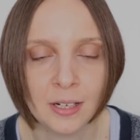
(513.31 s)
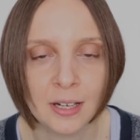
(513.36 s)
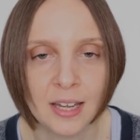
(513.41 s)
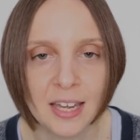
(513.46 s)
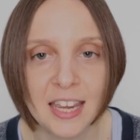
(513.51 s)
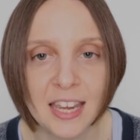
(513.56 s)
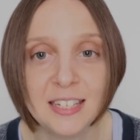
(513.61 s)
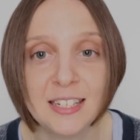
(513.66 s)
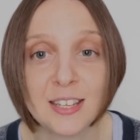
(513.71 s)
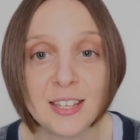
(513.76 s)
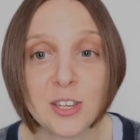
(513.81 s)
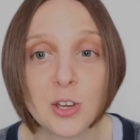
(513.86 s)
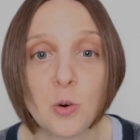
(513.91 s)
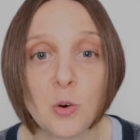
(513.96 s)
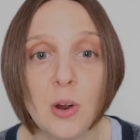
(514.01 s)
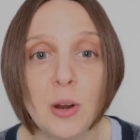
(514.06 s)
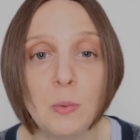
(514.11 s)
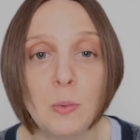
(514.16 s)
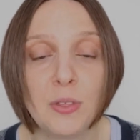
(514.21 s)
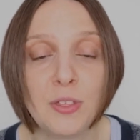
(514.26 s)
He
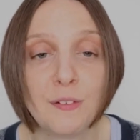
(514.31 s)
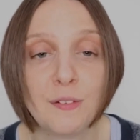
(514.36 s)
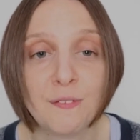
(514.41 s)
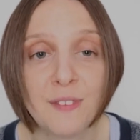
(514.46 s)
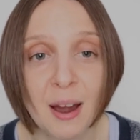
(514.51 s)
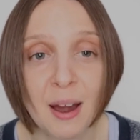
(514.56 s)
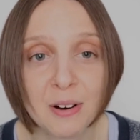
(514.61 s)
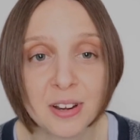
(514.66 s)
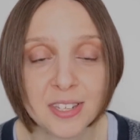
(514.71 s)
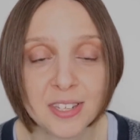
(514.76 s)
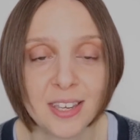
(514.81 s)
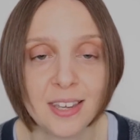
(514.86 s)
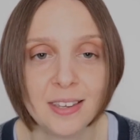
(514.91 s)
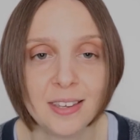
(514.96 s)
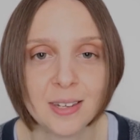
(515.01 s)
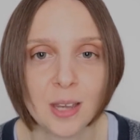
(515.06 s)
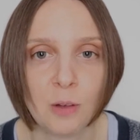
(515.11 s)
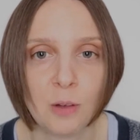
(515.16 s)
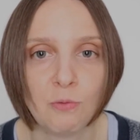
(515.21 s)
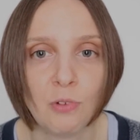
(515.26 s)
disagreed with the Pharisees
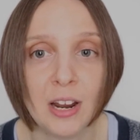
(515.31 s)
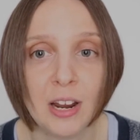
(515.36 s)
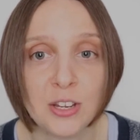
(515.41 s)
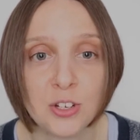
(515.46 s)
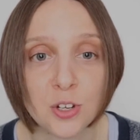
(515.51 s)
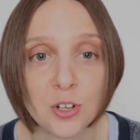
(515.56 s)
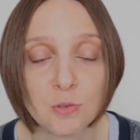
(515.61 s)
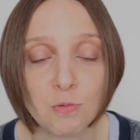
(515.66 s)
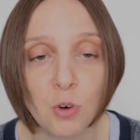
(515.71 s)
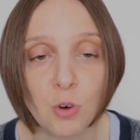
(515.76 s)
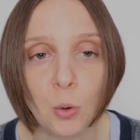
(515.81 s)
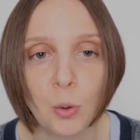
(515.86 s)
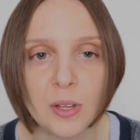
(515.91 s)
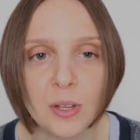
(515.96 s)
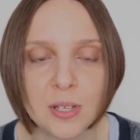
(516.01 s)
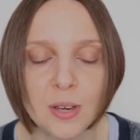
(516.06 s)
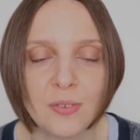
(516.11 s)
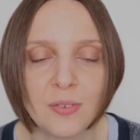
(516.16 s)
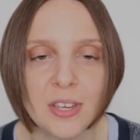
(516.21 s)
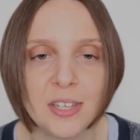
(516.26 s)
and religious rulers
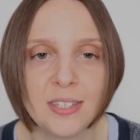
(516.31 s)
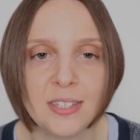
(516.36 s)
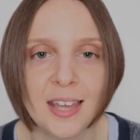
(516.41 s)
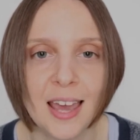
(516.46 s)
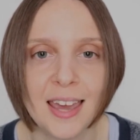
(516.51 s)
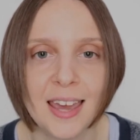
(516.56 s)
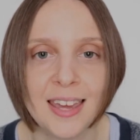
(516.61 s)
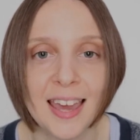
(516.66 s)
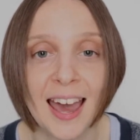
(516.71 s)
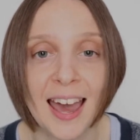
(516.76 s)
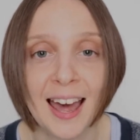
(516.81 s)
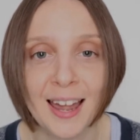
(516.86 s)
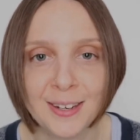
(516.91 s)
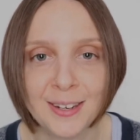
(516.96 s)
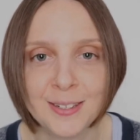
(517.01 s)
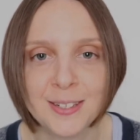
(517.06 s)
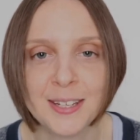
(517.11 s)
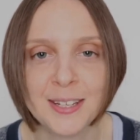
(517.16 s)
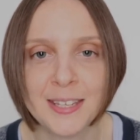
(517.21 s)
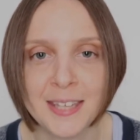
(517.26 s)
of his day.
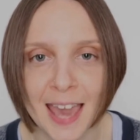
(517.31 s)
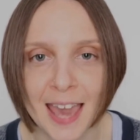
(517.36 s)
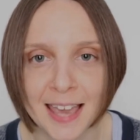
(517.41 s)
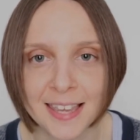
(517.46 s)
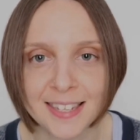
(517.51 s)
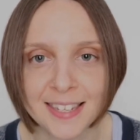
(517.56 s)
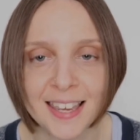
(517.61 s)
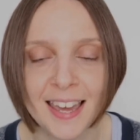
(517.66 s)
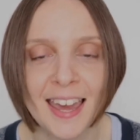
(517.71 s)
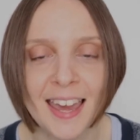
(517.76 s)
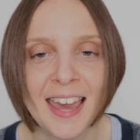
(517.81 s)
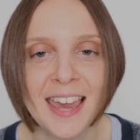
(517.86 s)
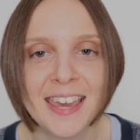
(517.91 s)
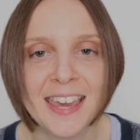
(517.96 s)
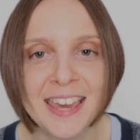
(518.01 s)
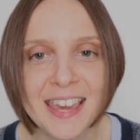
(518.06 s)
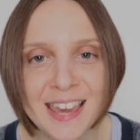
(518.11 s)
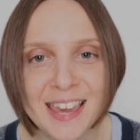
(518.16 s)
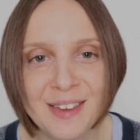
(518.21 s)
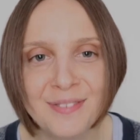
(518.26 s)
And yes, he
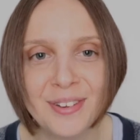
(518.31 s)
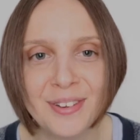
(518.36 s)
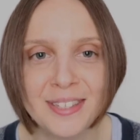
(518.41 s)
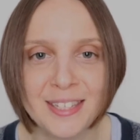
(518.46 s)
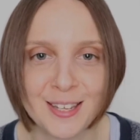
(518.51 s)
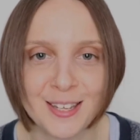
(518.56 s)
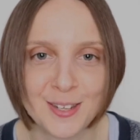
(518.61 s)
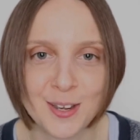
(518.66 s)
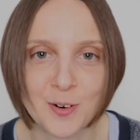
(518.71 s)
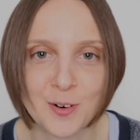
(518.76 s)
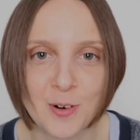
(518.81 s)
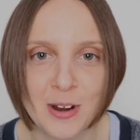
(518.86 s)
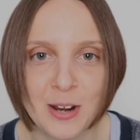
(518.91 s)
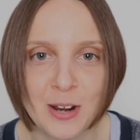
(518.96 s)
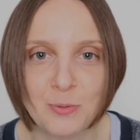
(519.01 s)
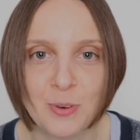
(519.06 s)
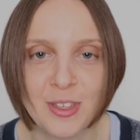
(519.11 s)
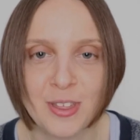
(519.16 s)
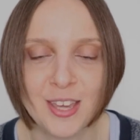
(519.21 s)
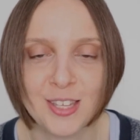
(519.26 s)
even disagreed
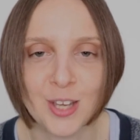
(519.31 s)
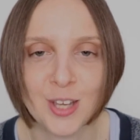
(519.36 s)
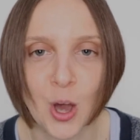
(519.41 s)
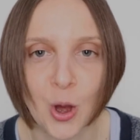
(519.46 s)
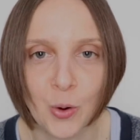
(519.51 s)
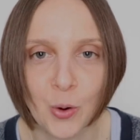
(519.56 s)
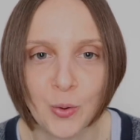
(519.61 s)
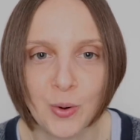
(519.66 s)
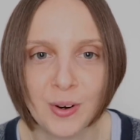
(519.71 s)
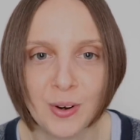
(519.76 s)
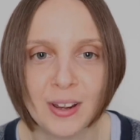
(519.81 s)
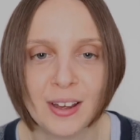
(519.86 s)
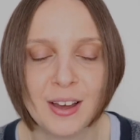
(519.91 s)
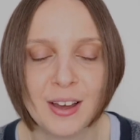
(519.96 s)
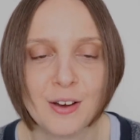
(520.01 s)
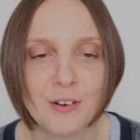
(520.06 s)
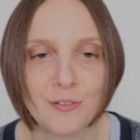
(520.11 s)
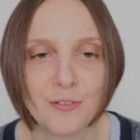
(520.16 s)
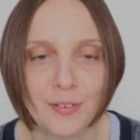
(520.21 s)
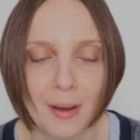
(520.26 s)
with his own
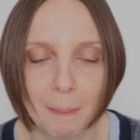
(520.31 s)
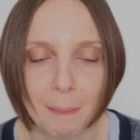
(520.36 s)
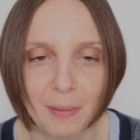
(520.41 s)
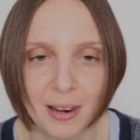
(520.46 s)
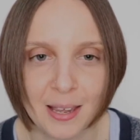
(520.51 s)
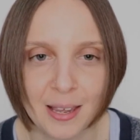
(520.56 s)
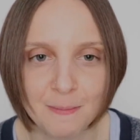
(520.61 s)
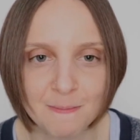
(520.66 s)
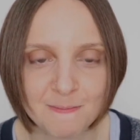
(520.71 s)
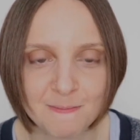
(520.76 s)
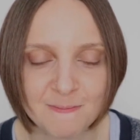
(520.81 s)
family.